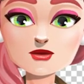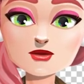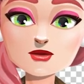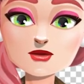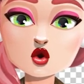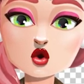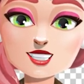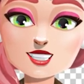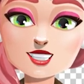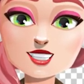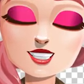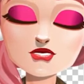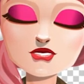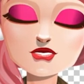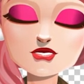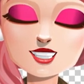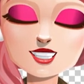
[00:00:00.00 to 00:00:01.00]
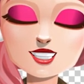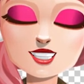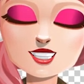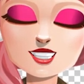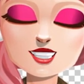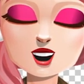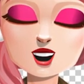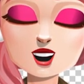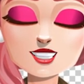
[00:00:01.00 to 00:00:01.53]
Mostly because A
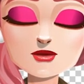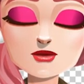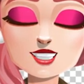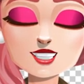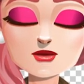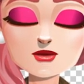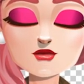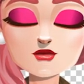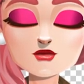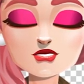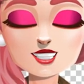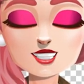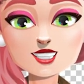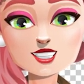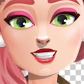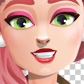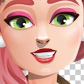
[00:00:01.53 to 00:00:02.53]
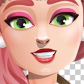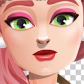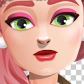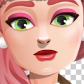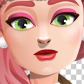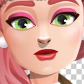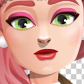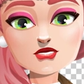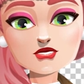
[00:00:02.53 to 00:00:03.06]
C A has an automated
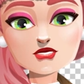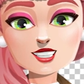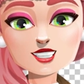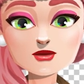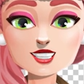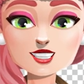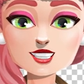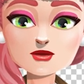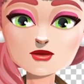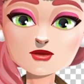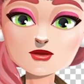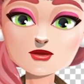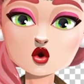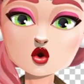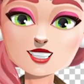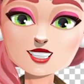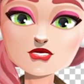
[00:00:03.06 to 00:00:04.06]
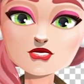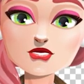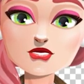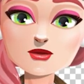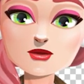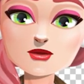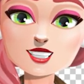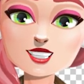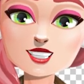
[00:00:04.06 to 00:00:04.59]
lip sync function
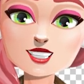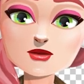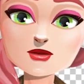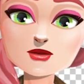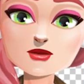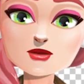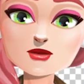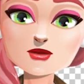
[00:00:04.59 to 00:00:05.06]
which requires